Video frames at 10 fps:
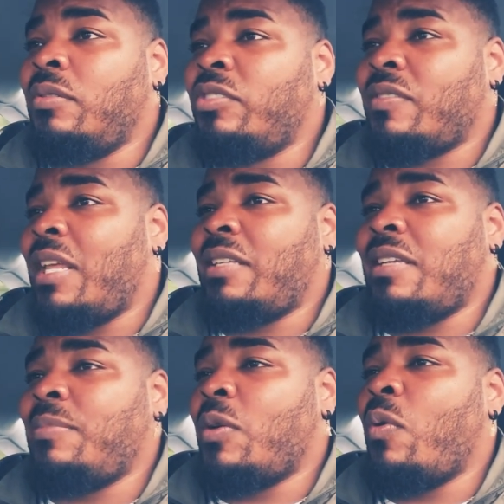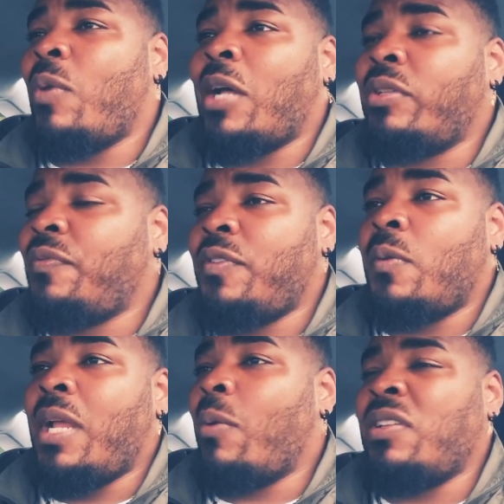Just same thing with Wilder and
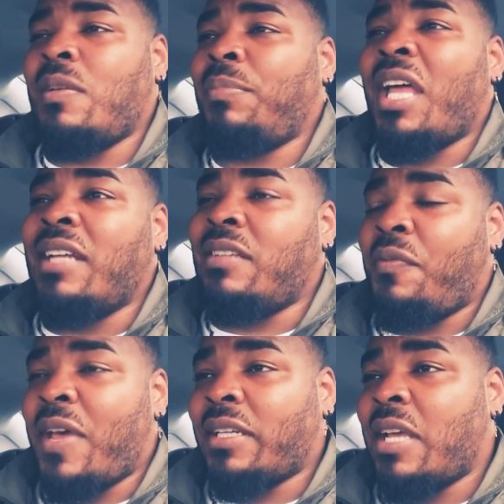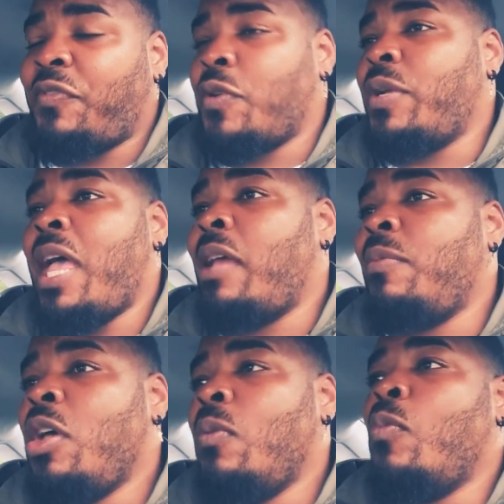Fury. I wasn't blind to the fact that Fury had
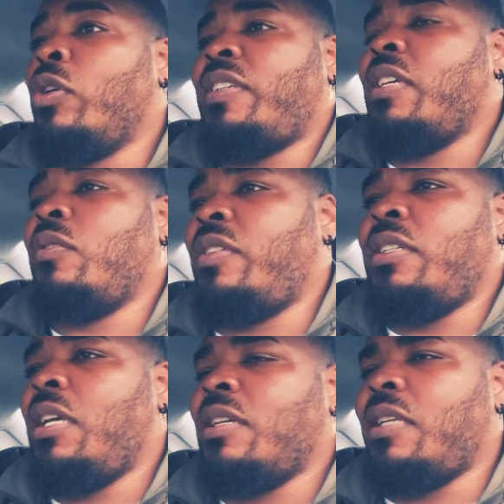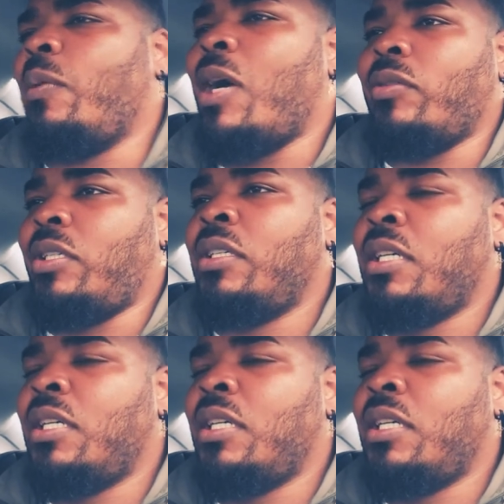more skills than Deontay Wilder.